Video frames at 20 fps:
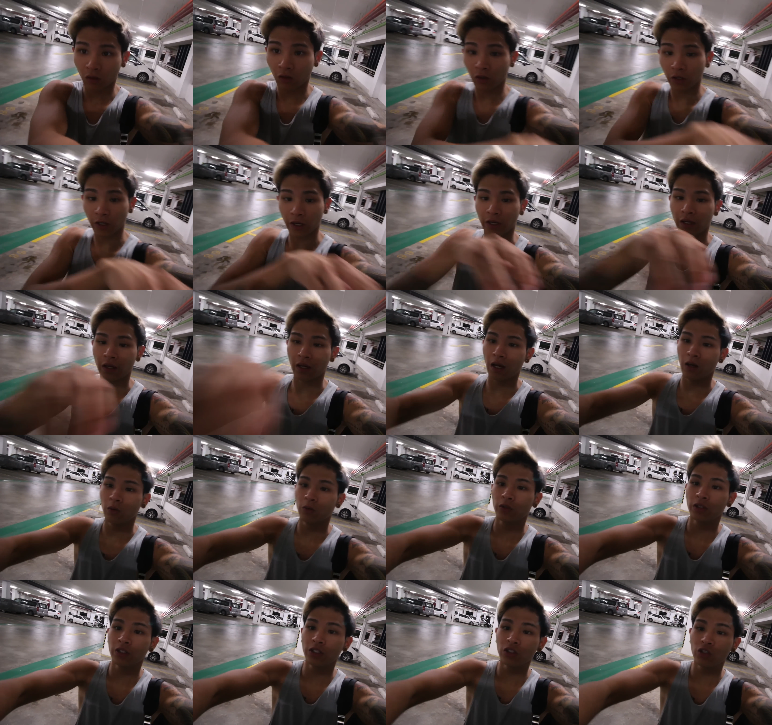Okay, I
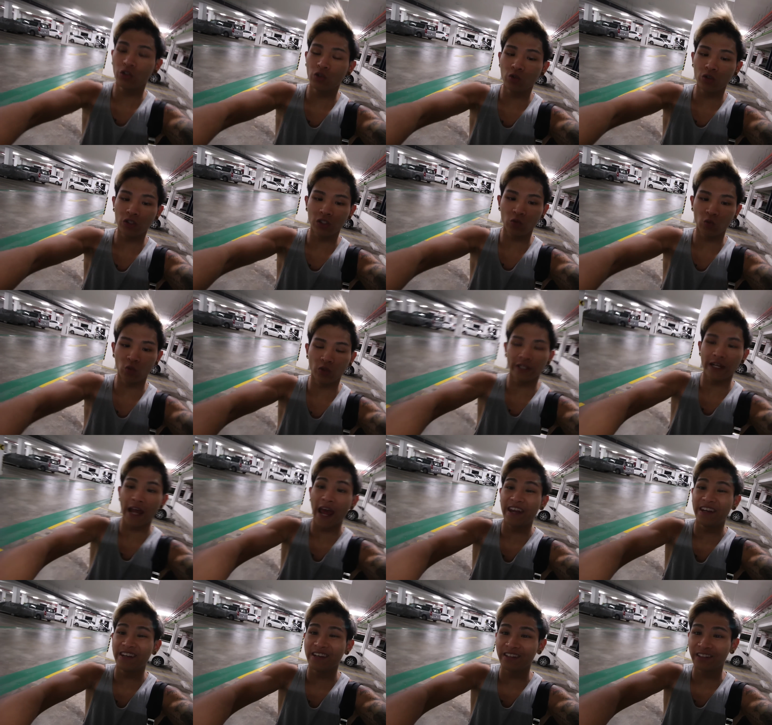wouldn't use the word
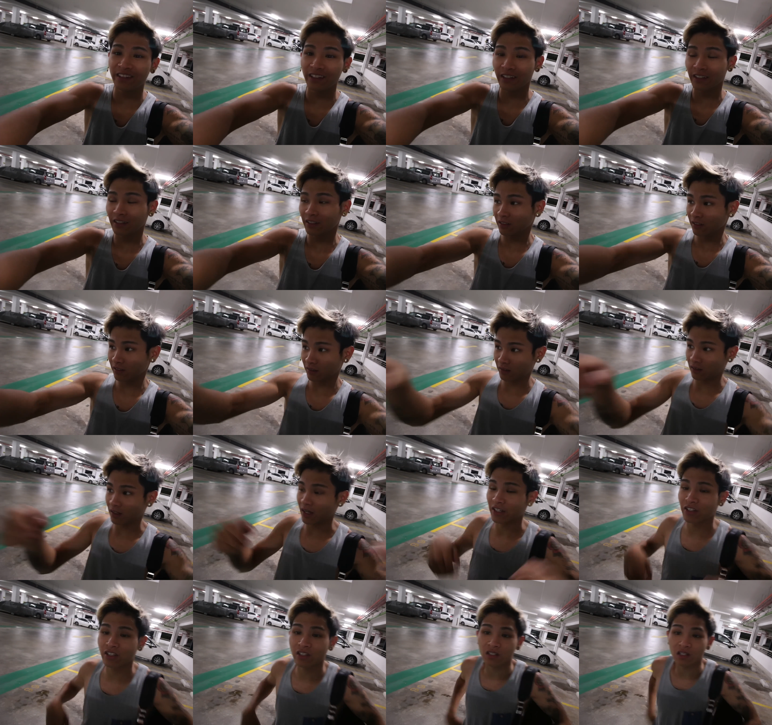addicted.
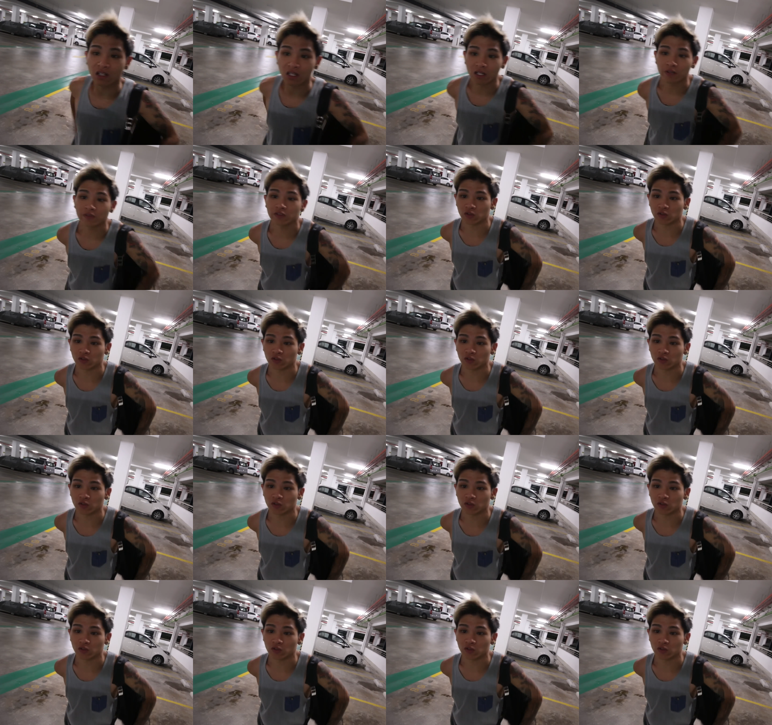I just love